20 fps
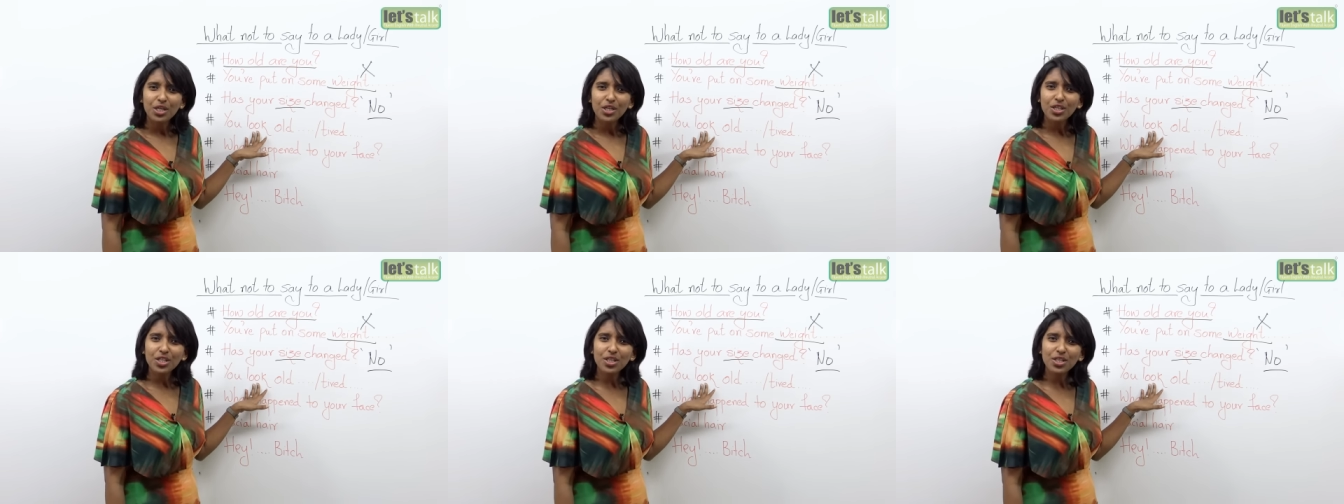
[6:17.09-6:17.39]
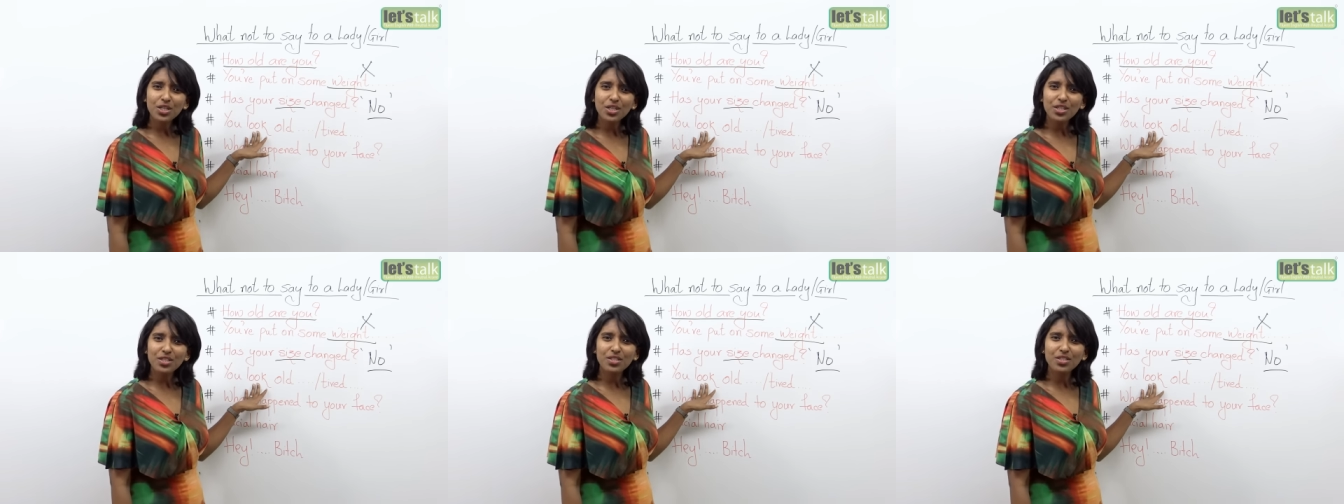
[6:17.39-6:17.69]
You
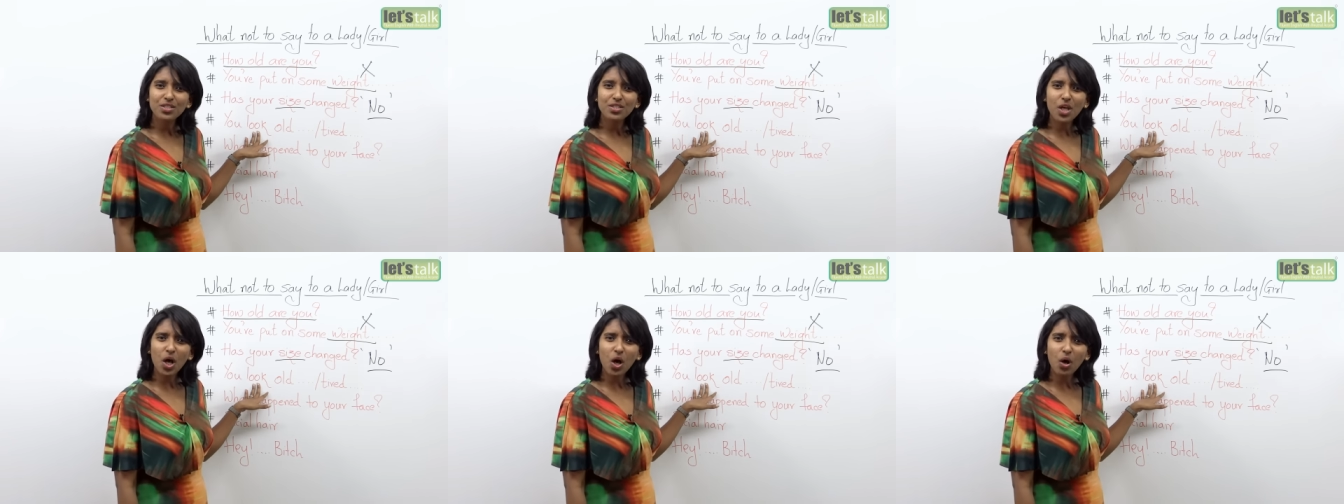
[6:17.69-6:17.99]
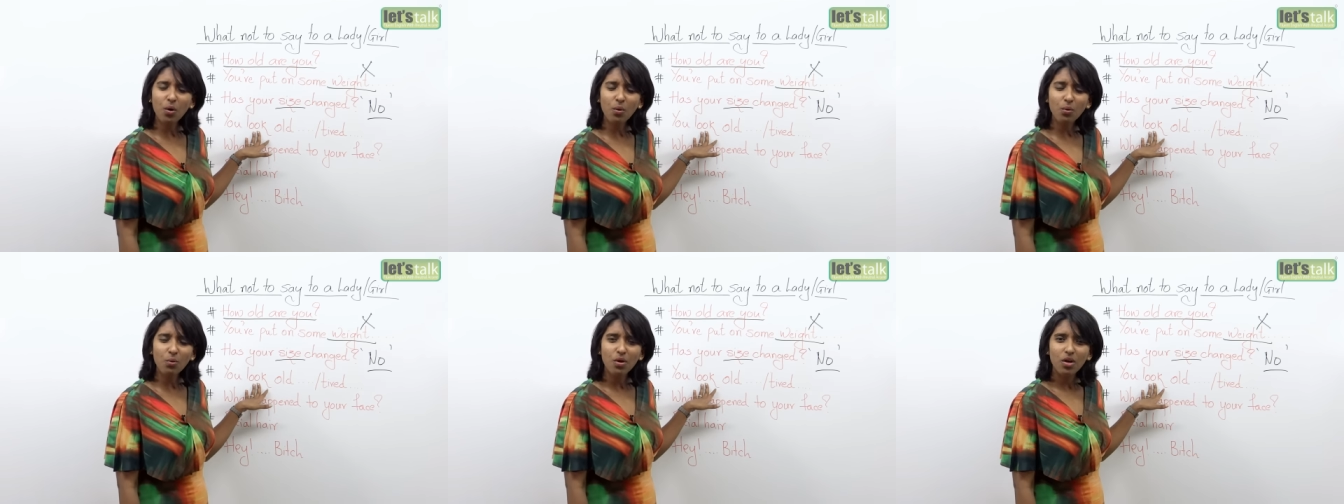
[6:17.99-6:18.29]
look
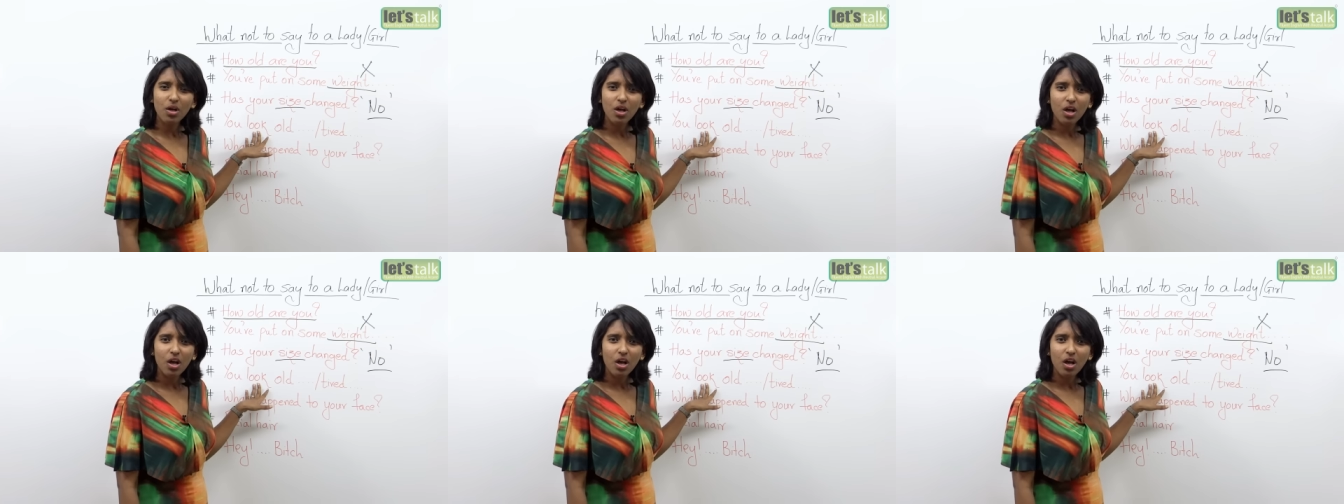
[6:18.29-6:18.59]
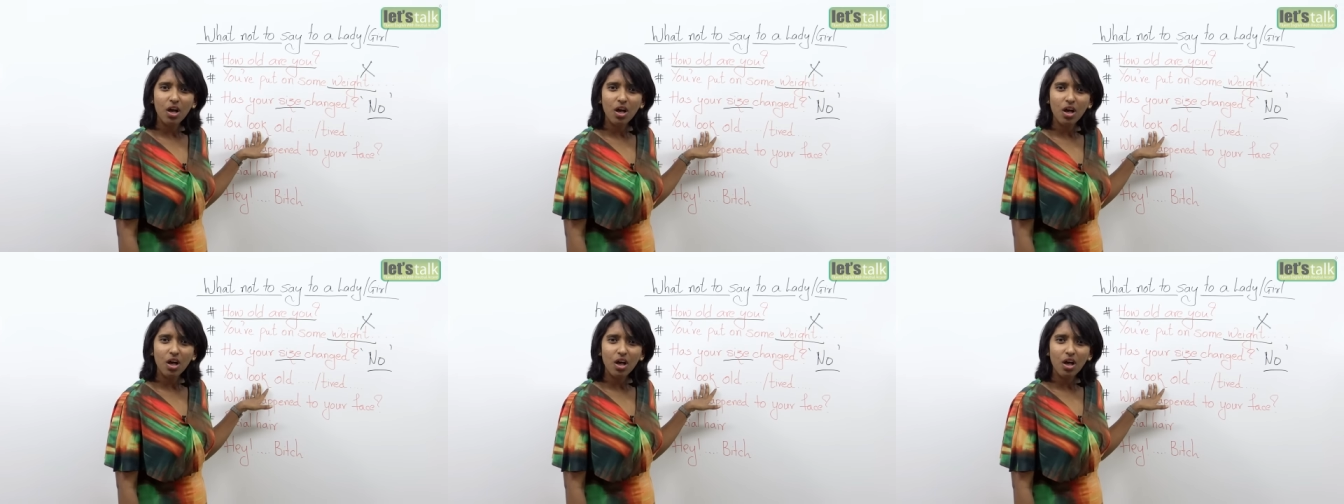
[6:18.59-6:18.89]
so
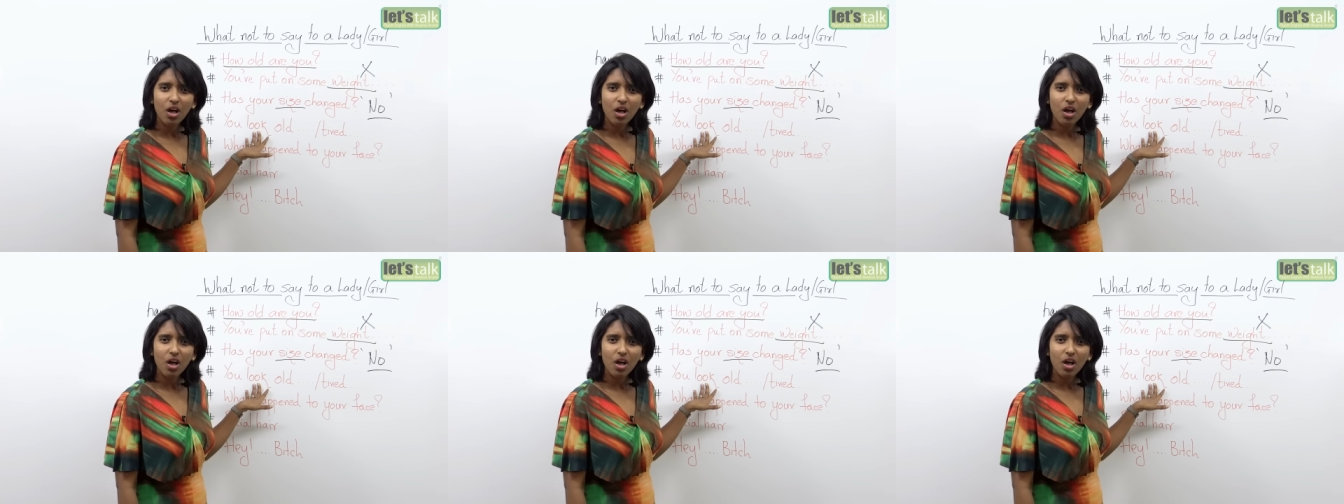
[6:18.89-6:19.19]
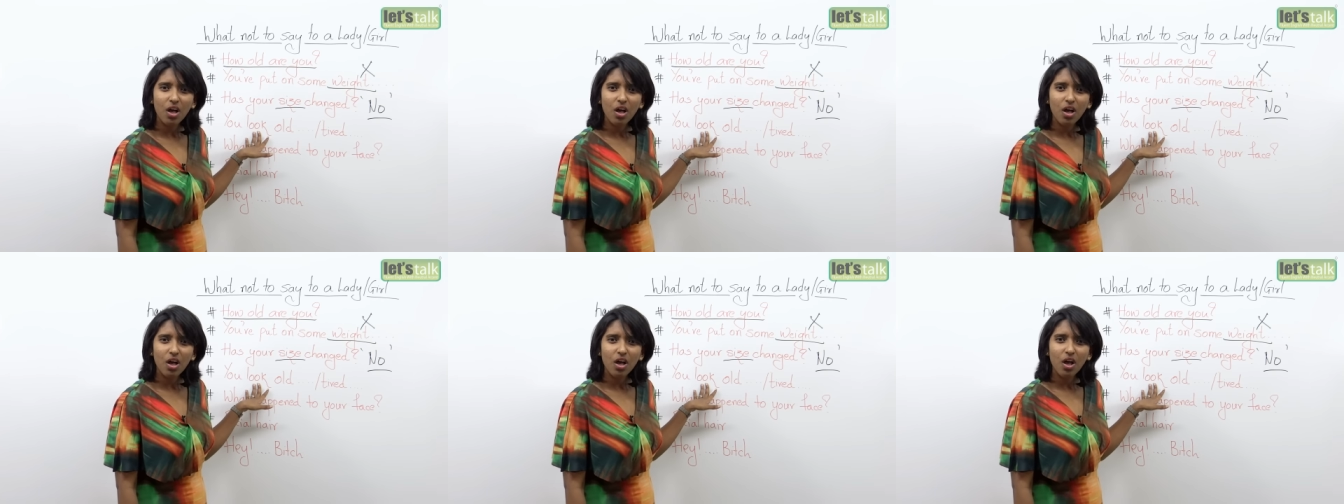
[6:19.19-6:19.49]

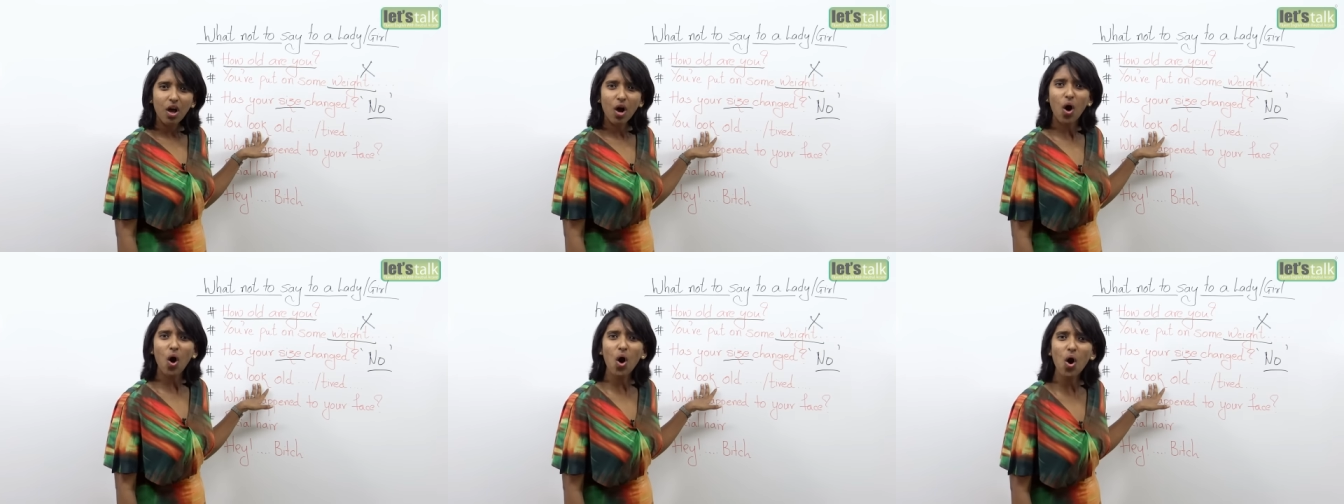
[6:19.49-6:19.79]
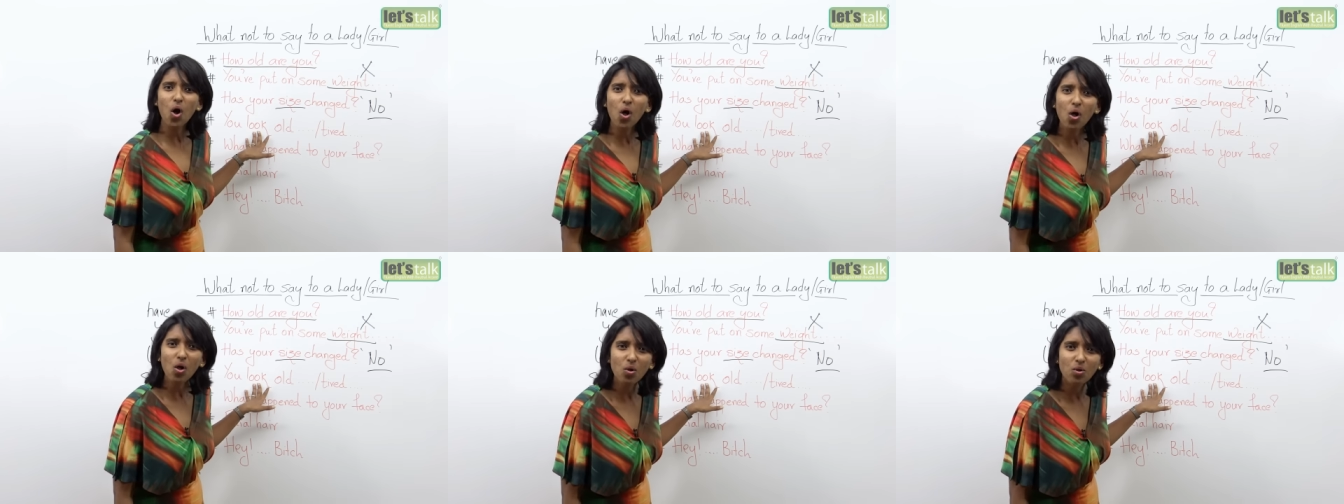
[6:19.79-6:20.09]

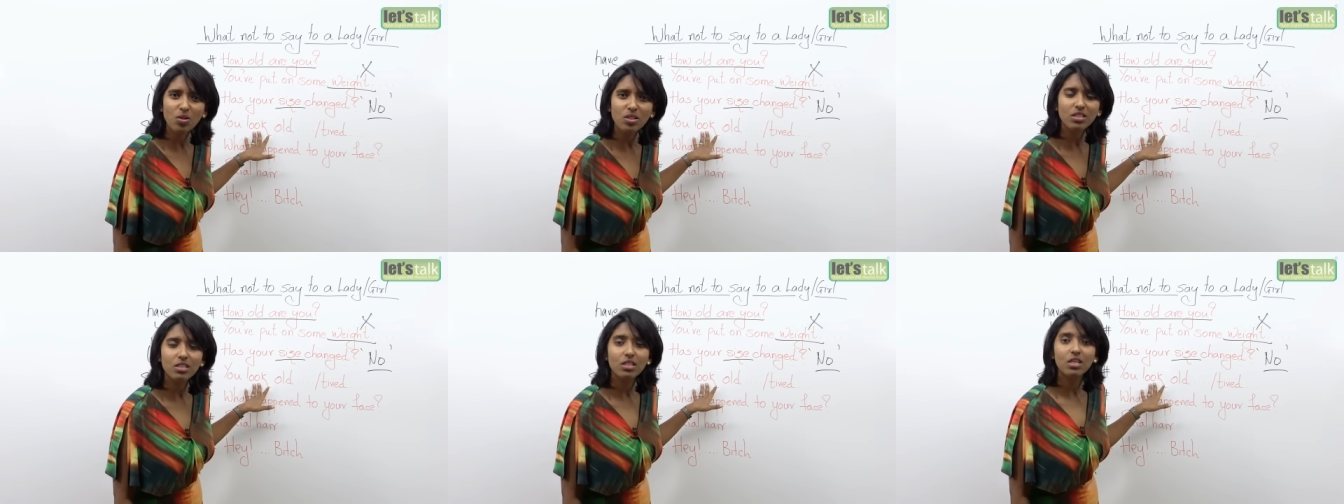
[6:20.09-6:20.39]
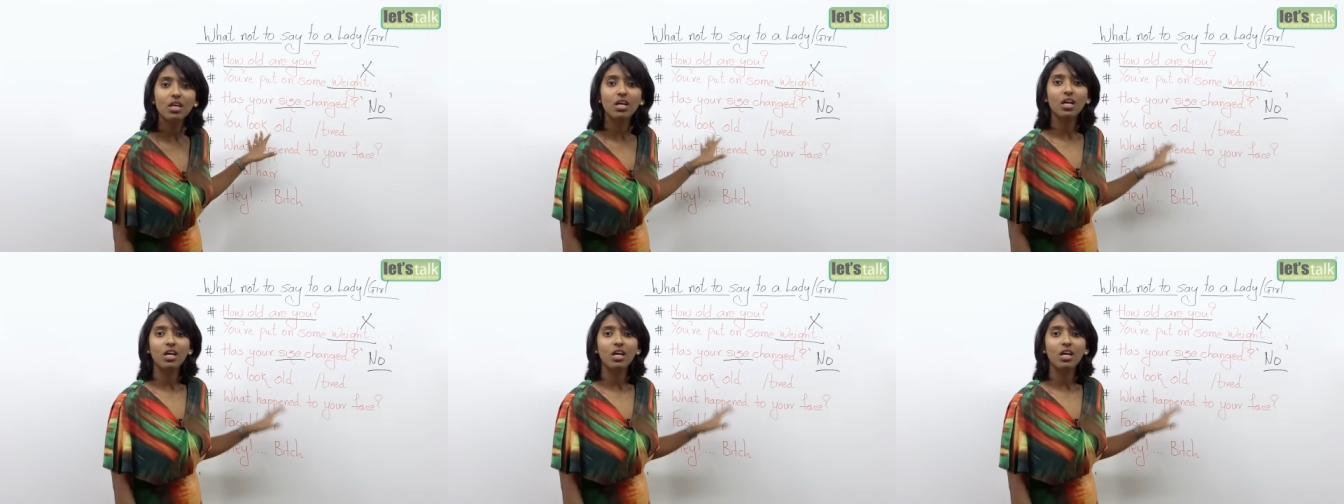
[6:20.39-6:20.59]
old.